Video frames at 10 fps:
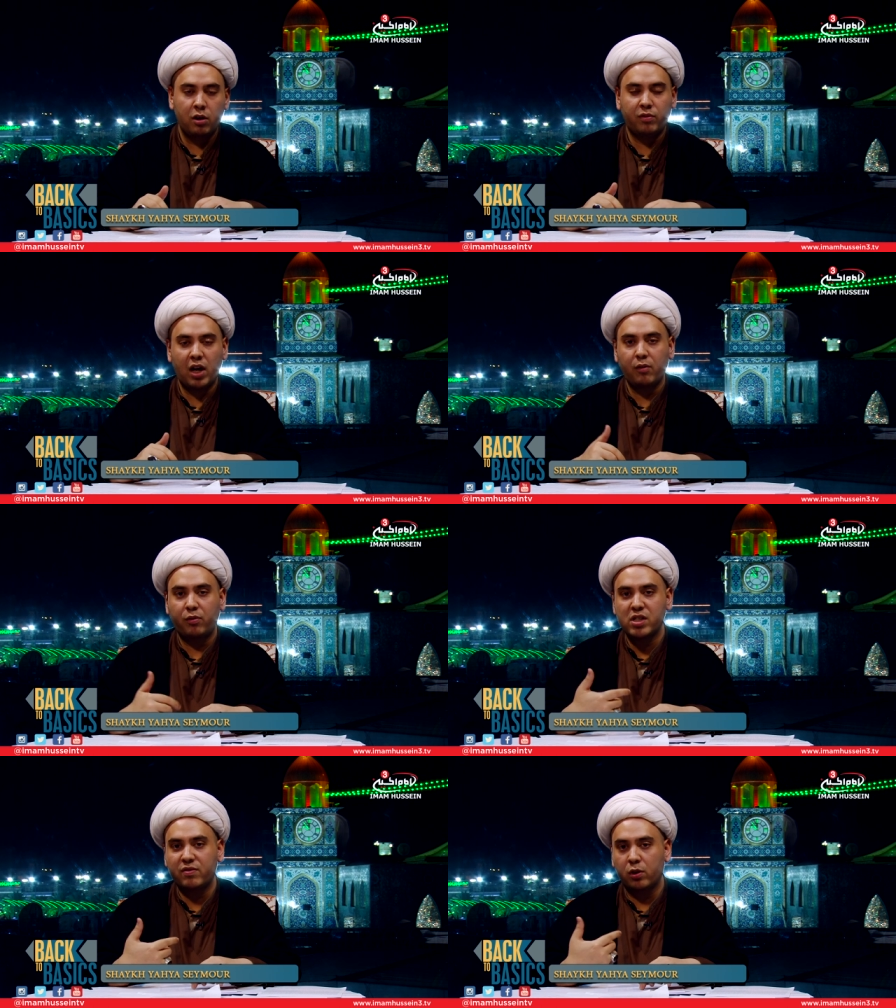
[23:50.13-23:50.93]
the
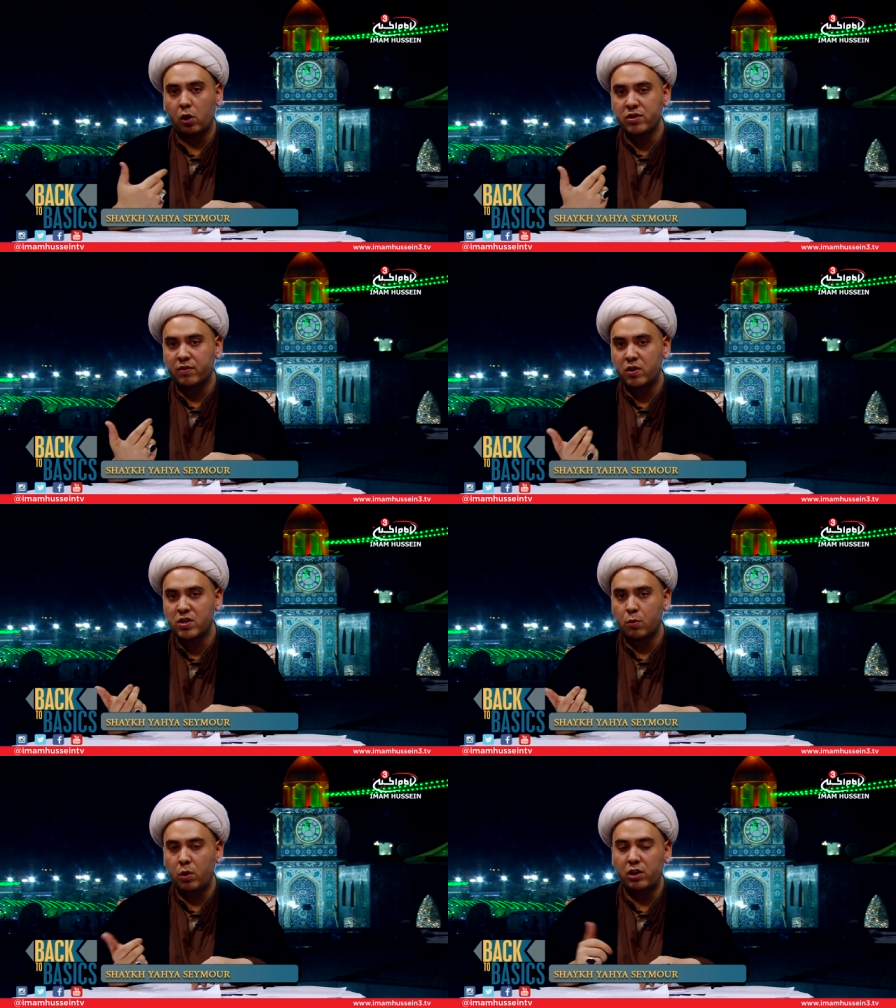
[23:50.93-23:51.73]
atheist philosophers
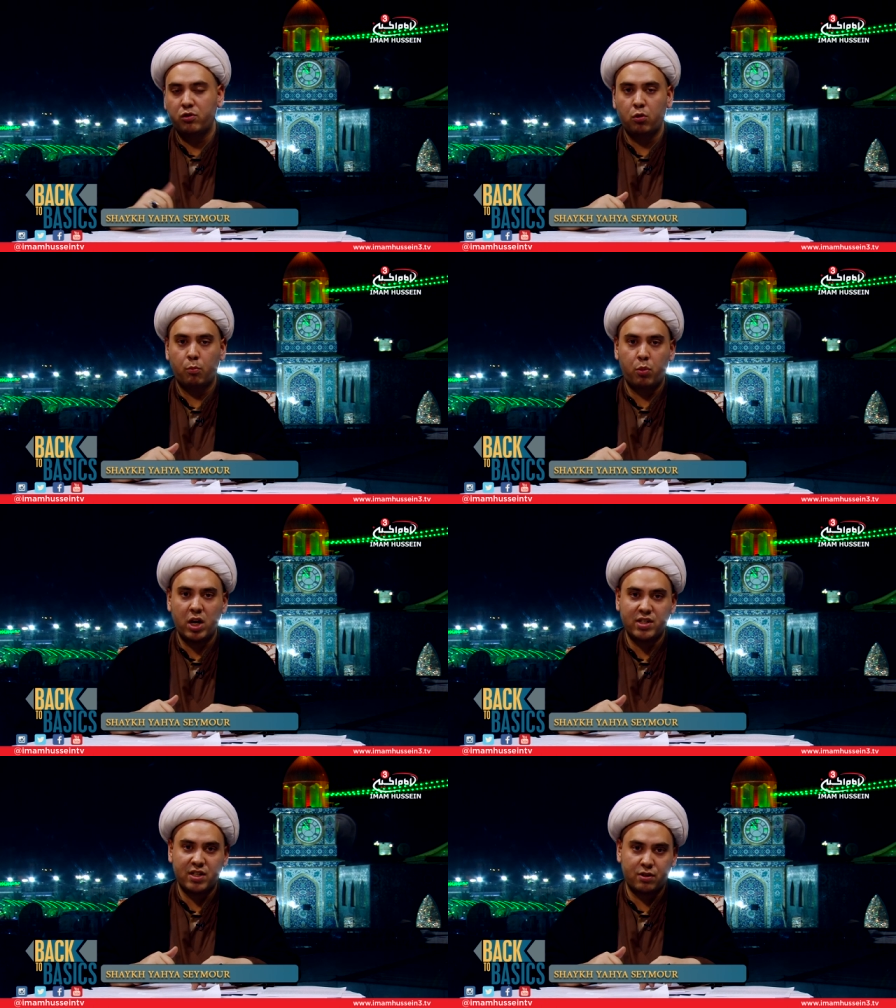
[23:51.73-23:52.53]
are willing to
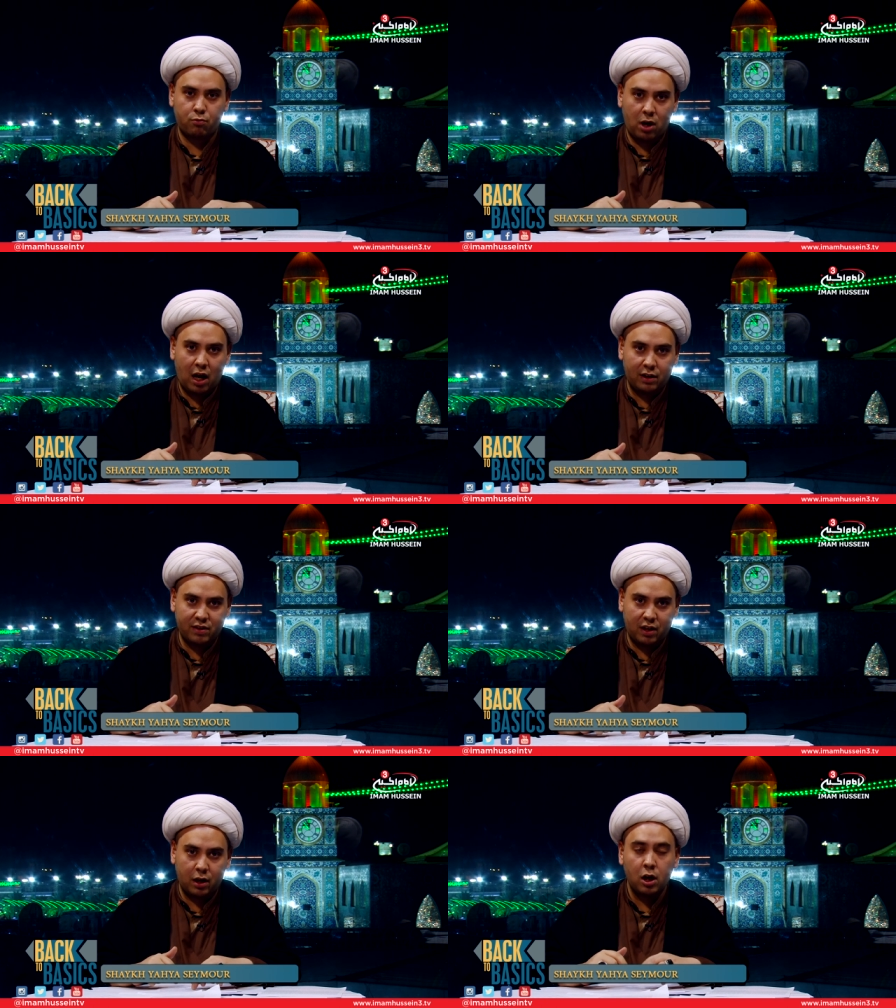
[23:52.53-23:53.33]
embrace this
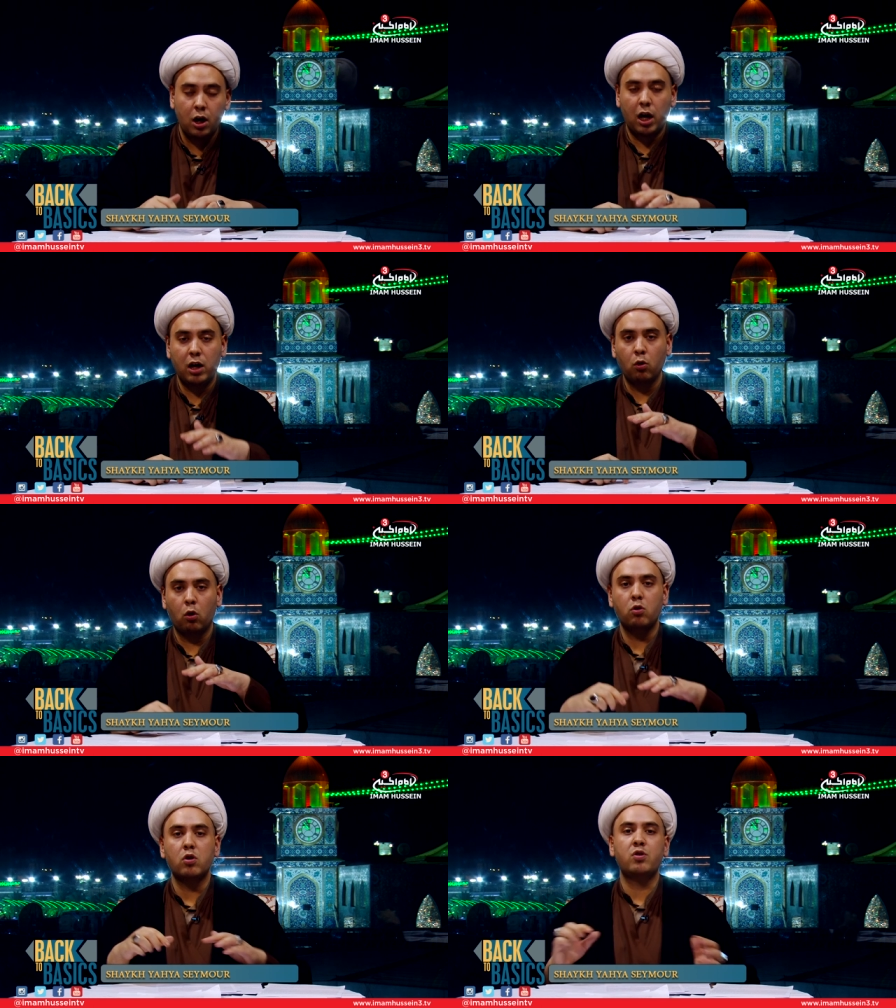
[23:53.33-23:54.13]
reality in
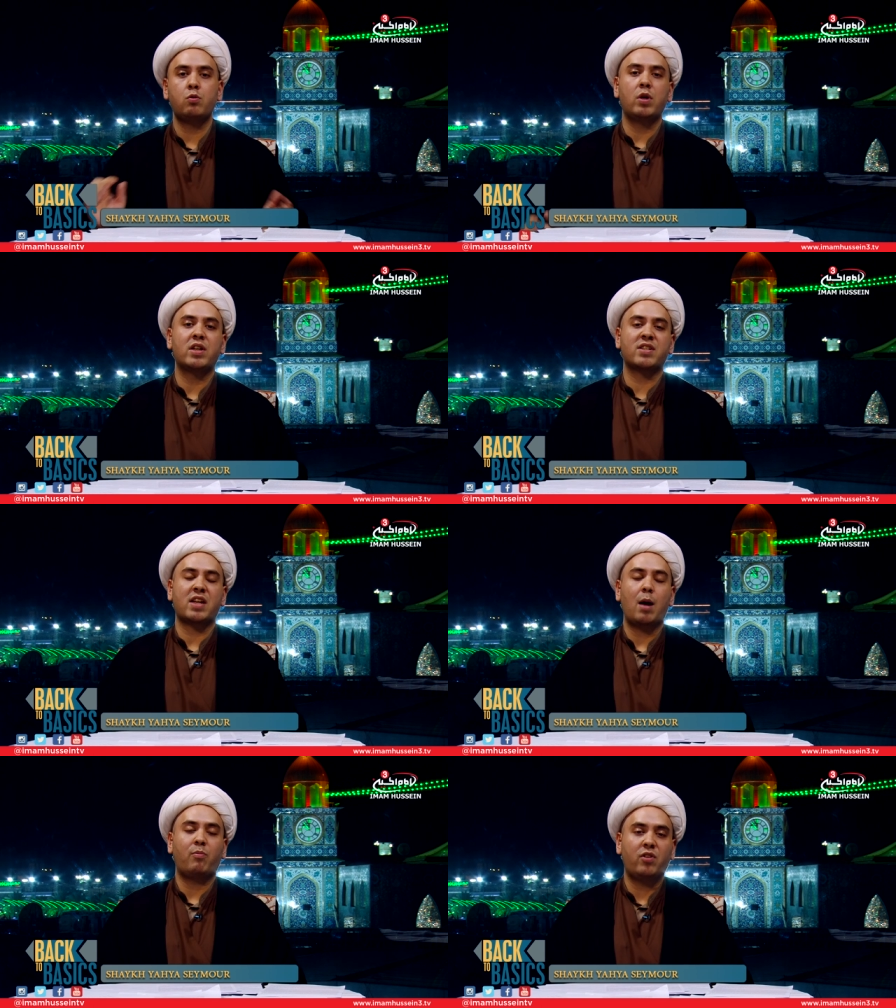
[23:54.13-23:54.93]
order to
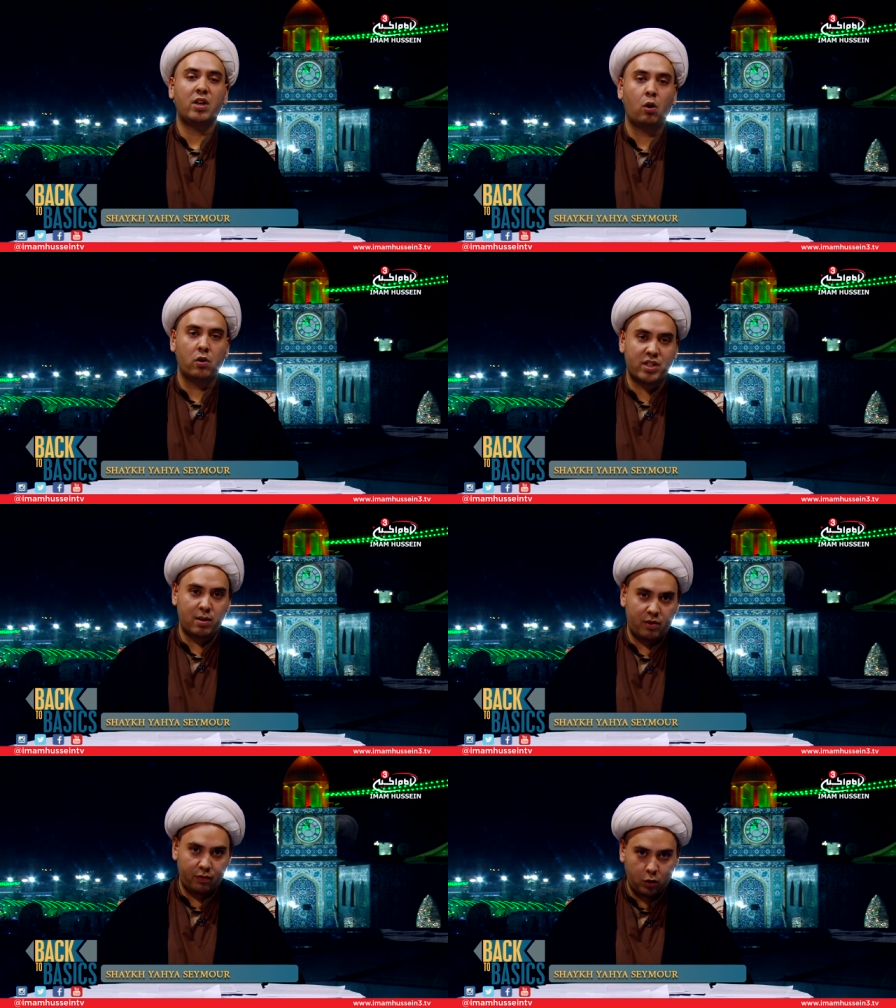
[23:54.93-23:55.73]
escape the
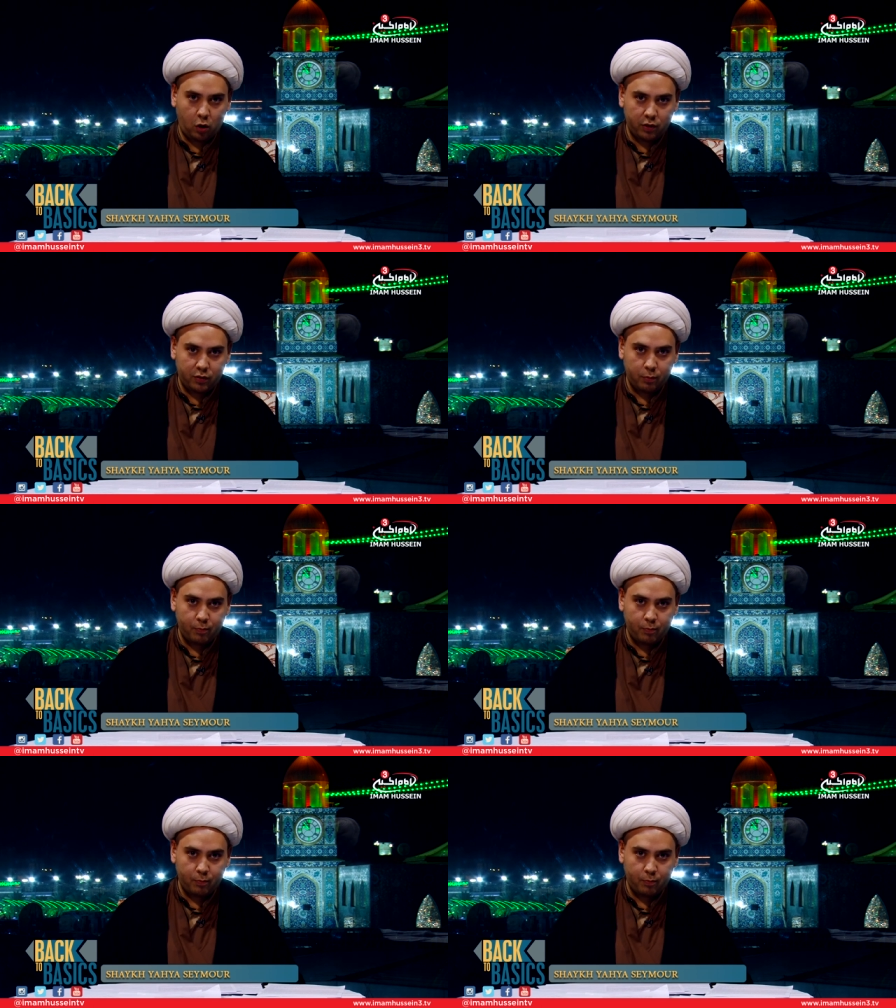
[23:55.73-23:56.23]
concept of God.